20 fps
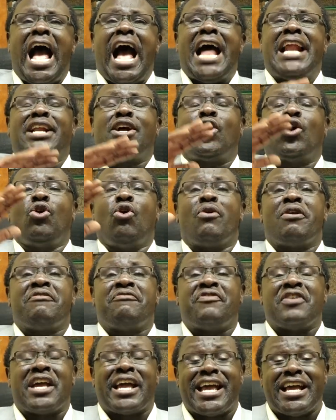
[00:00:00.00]
and
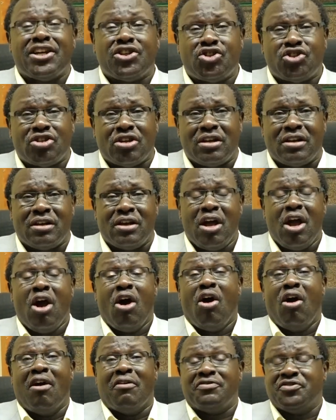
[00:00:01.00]
glorification
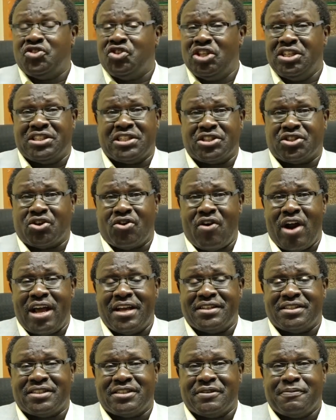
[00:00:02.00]
of Jesus
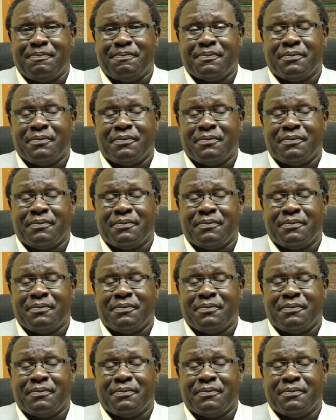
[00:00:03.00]
Christ.